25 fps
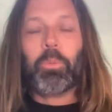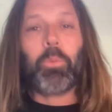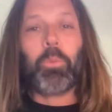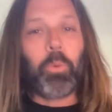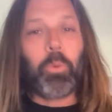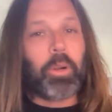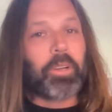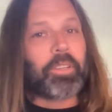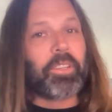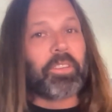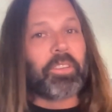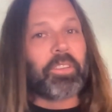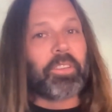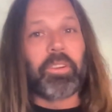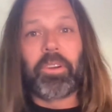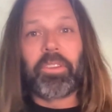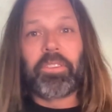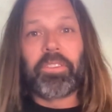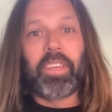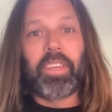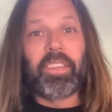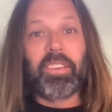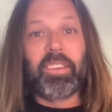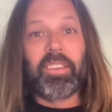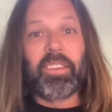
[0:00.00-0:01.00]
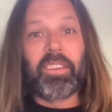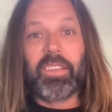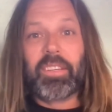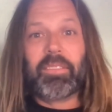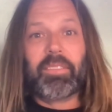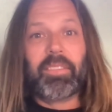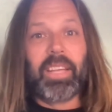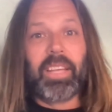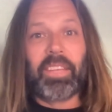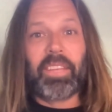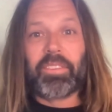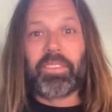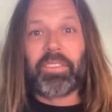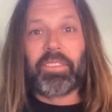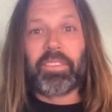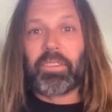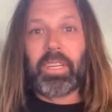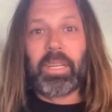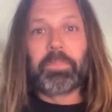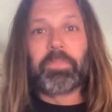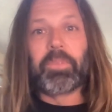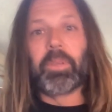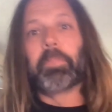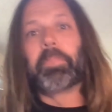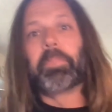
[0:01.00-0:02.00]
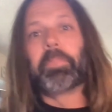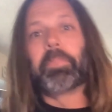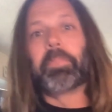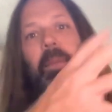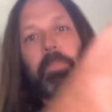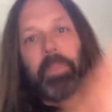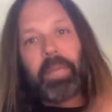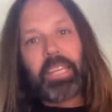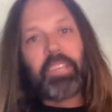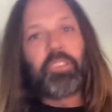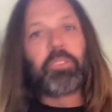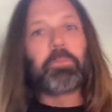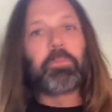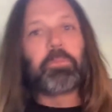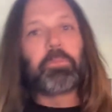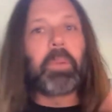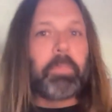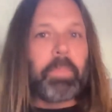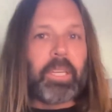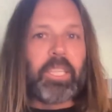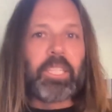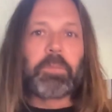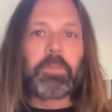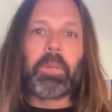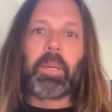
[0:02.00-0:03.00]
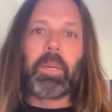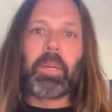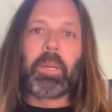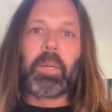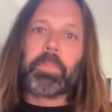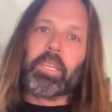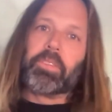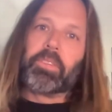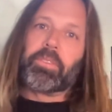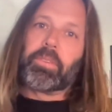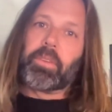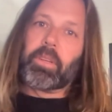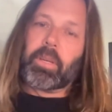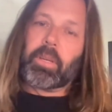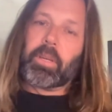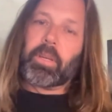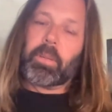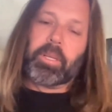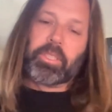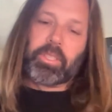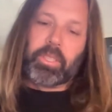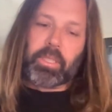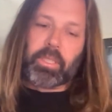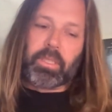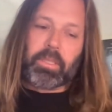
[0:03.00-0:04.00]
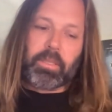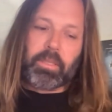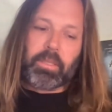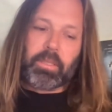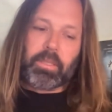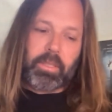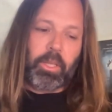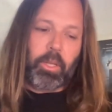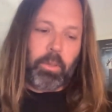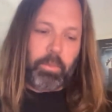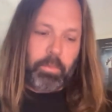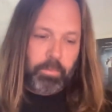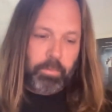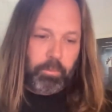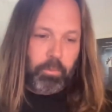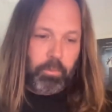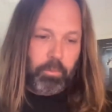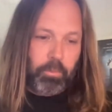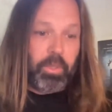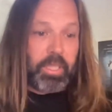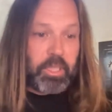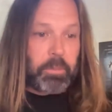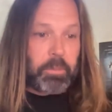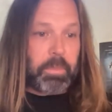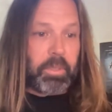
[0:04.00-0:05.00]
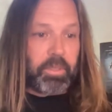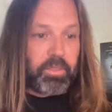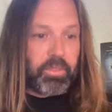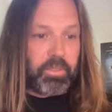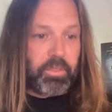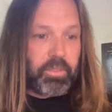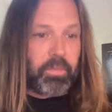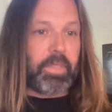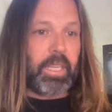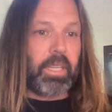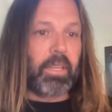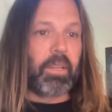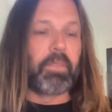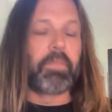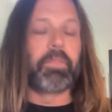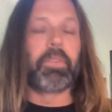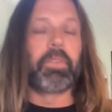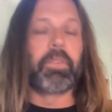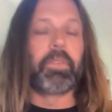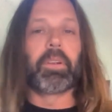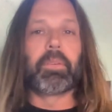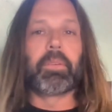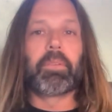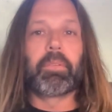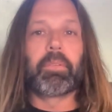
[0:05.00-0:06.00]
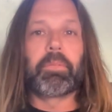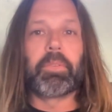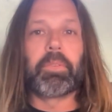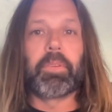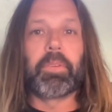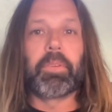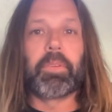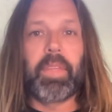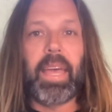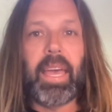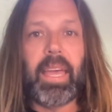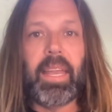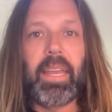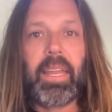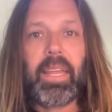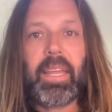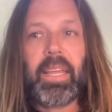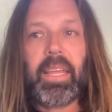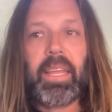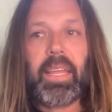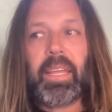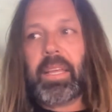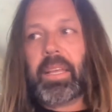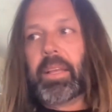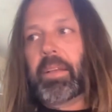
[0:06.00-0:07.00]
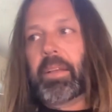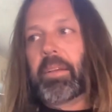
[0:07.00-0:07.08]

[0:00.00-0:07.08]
went and worked as hard as I could as a mm-hmm. grip to buy piece by piece by piece, a bunch of, you know, really expensive gear for, for that.